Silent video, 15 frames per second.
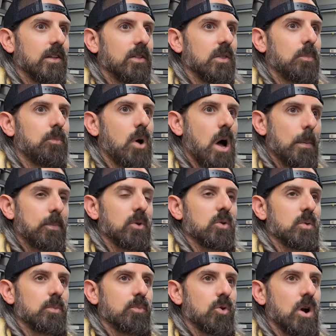the
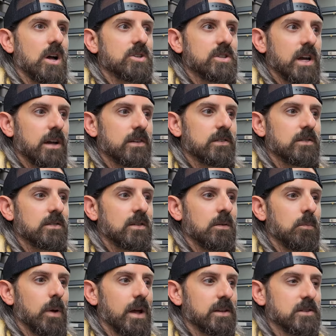popular projects,
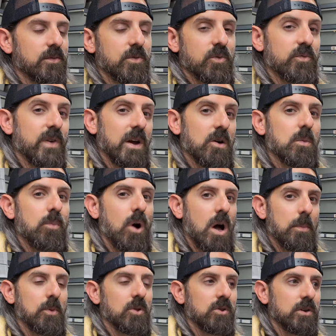because if they're very
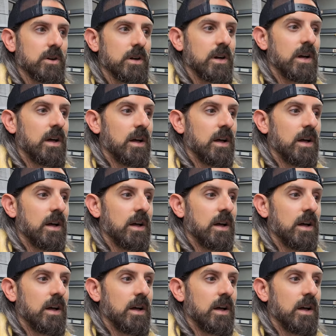popular